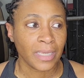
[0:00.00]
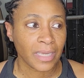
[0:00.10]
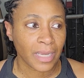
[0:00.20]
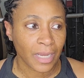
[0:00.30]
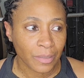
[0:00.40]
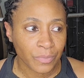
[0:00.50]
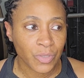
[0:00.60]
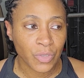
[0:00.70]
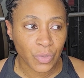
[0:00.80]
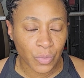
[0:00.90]
come
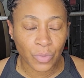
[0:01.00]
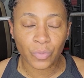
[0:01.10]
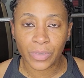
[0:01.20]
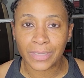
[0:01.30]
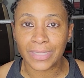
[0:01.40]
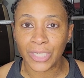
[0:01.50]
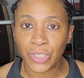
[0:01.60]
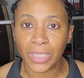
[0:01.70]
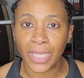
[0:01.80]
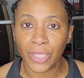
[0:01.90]
to the
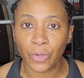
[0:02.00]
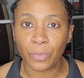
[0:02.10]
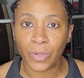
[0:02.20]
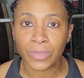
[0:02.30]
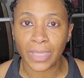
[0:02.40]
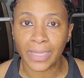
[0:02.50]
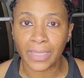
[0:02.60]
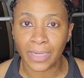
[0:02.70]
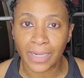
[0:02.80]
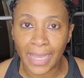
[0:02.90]
realization that you're most likely
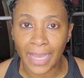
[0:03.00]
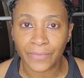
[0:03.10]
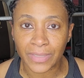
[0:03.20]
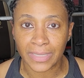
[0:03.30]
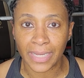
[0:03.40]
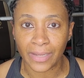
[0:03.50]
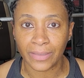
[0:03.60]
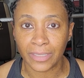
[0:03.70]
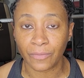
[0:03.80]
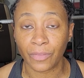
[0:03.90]
going to have to stay on
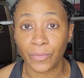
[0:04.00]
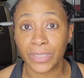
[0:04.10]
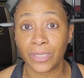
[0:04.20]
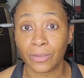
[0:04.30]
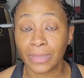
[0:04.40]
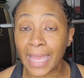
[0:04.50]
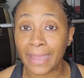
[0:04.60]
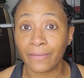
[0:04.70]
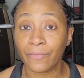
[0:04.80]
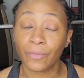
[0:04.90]
this for the rest of your
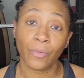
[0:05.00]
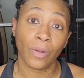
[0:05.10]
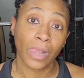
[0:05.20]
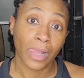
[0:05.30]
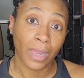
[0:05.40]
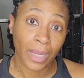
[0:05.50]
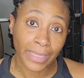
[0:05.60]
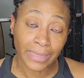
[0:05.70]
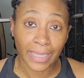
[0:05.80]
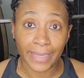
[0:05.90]
life,
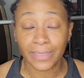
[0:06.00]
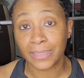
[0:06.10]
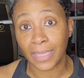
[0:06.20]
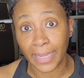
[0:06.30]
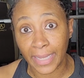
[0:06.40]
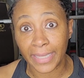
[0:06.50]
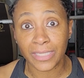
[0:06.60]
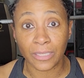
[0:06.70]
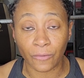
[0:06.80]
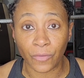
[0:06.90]
unless, I guess, if